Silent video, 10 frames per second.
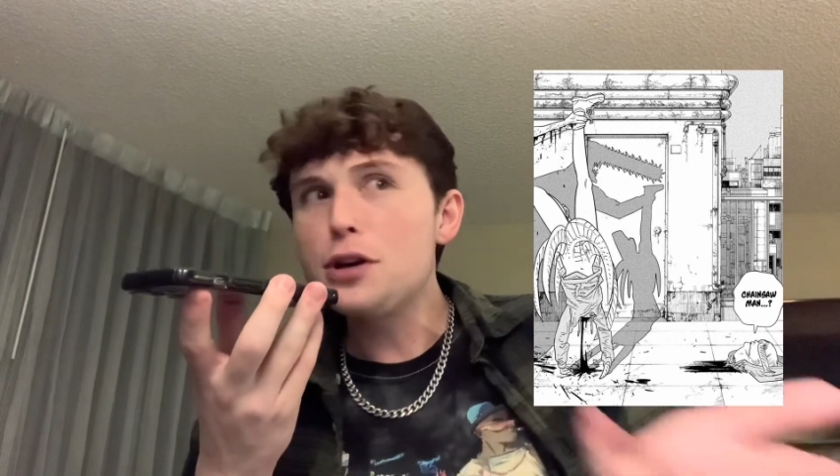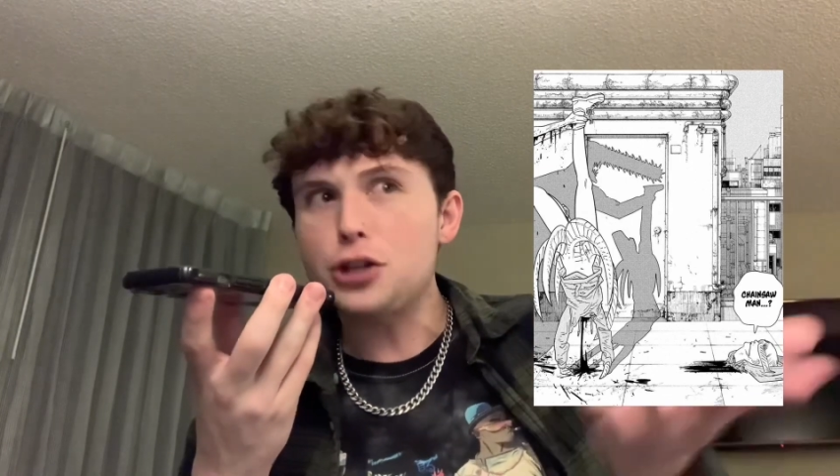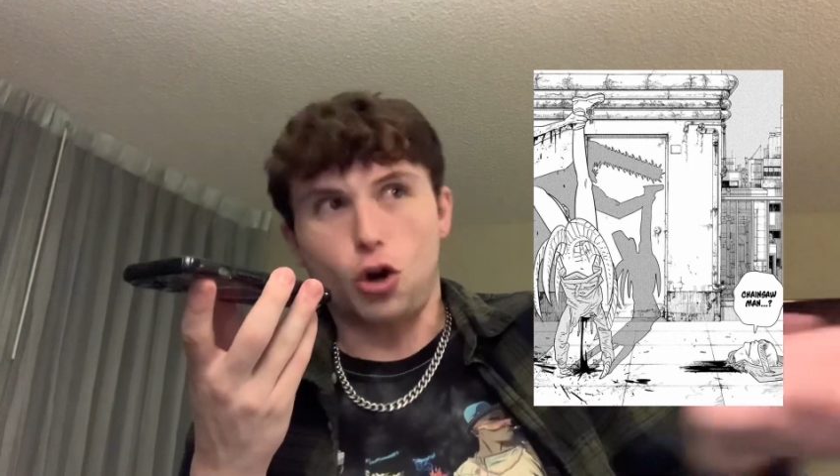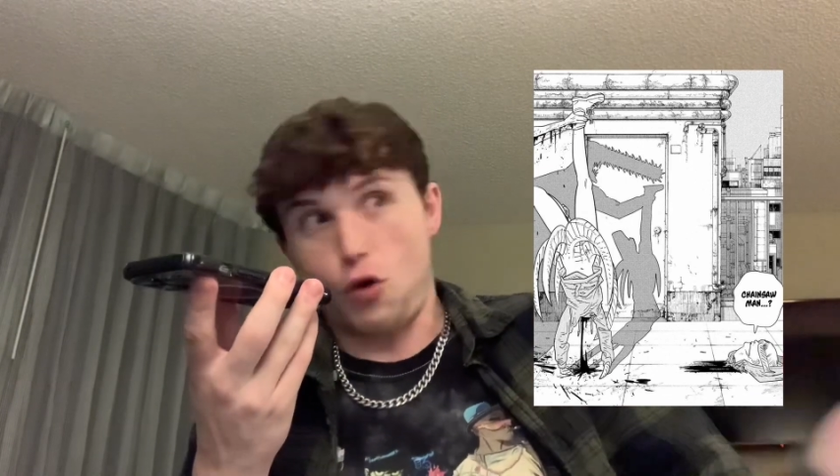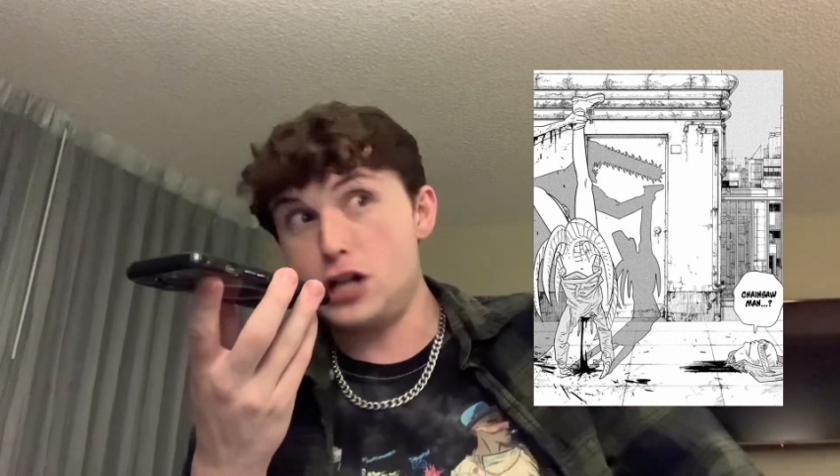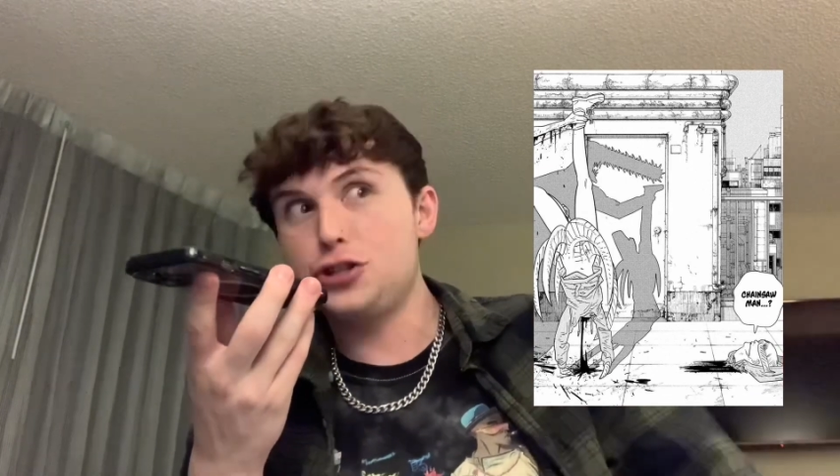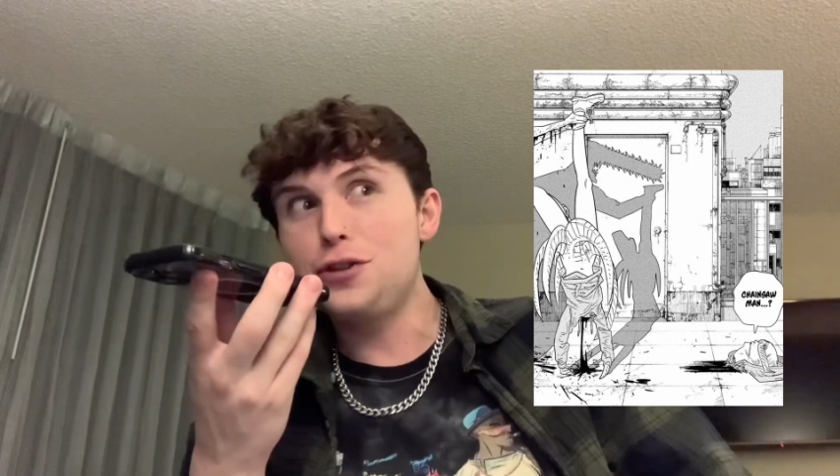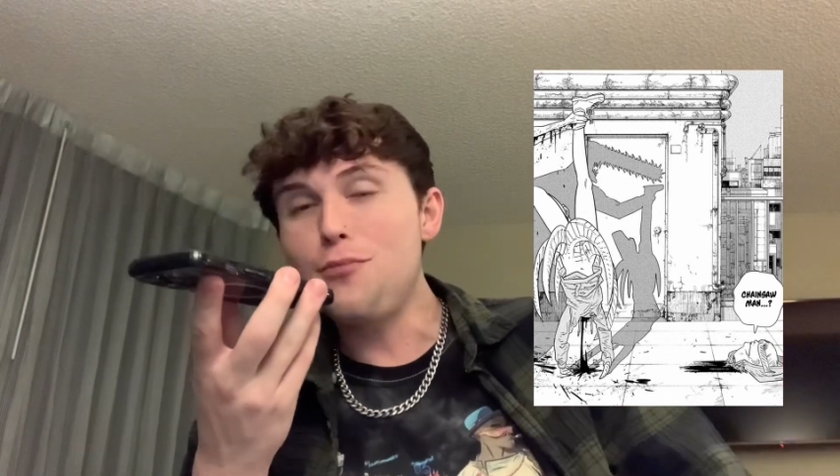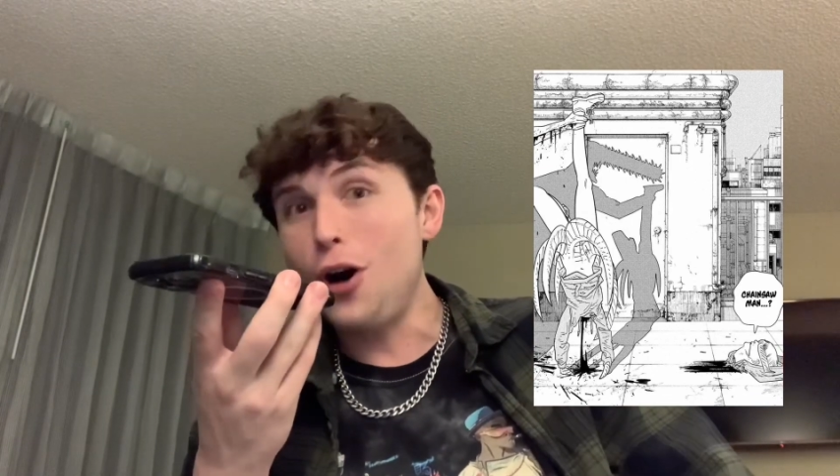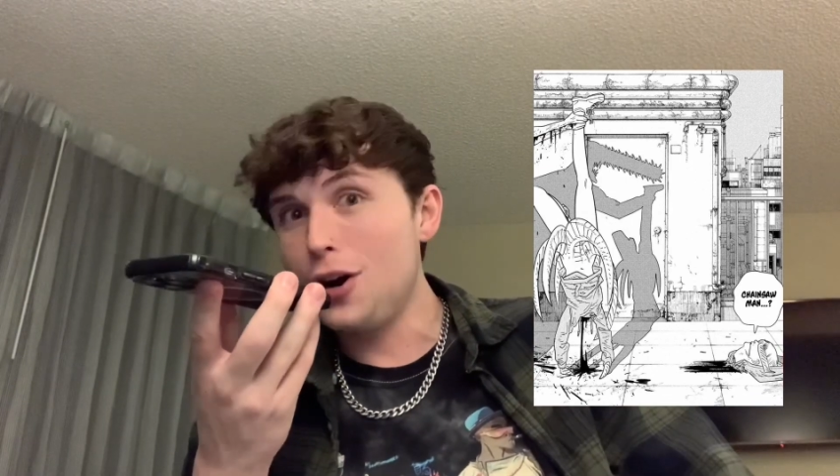with a
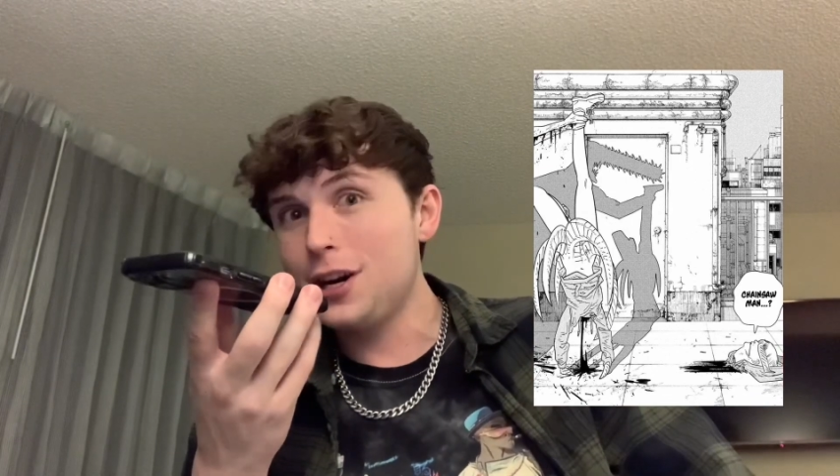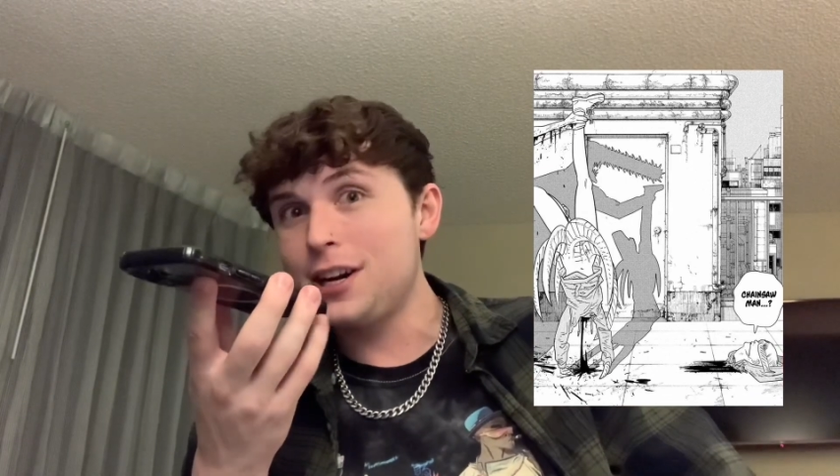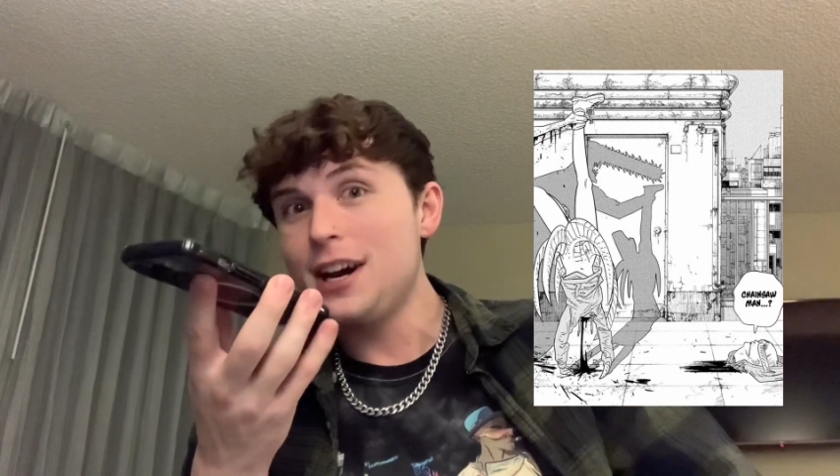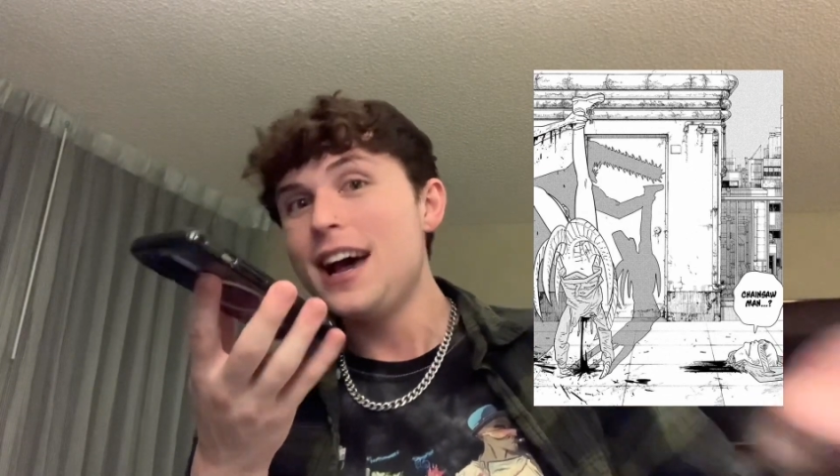question mark?